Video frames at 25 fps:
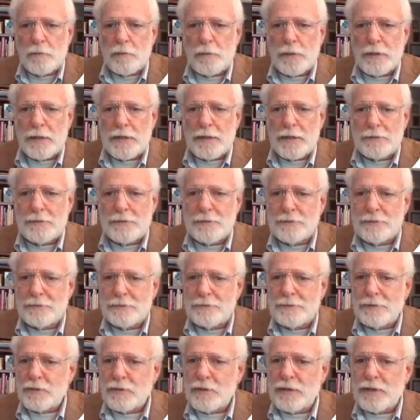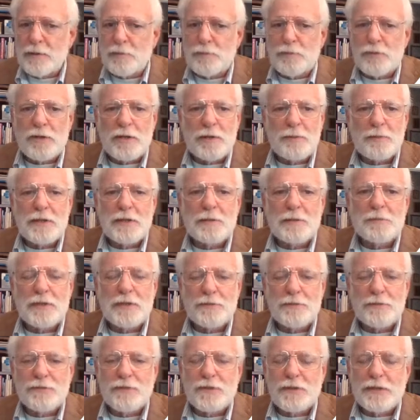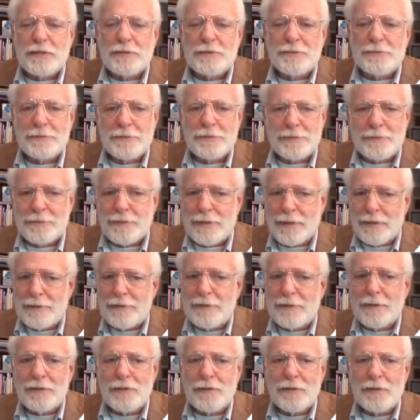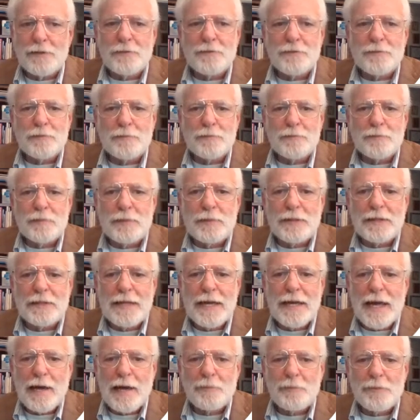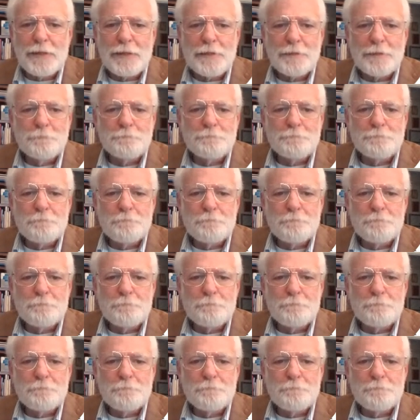But considering the premium difference, I think you'll be happy.